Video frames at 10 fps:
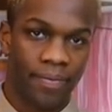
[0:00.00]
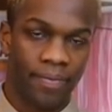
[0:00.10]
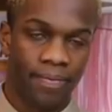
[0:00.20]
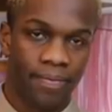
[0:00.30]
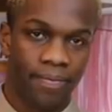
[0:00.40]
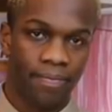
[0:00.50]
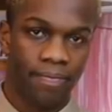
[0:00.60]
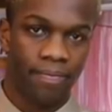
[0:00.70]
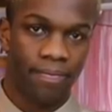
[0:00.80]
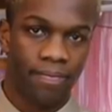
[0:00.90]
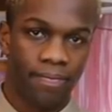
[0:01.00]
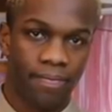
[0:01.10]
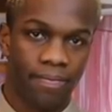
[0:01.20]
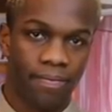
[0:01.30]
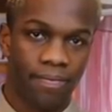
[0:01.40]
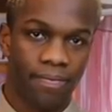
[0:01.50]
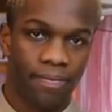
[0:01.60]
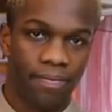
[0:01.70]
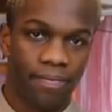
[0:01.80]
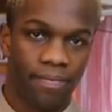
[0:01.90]

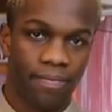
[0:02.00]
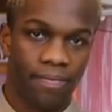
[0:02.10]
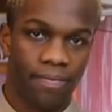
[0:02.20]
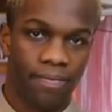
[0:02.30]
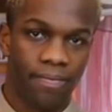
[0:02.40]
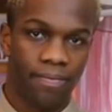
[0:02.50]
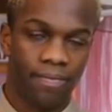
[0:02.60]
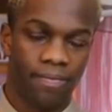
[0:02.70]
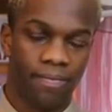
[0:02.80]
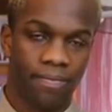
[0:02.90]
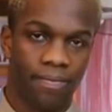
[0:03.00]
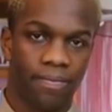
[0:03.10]
(no one is talking)